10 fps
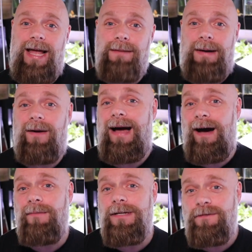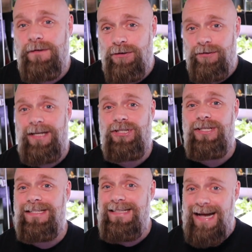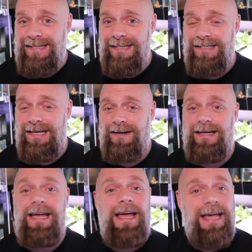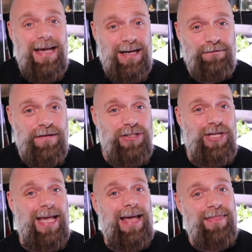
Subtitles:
and about how much filtration is necessary in a fish tank.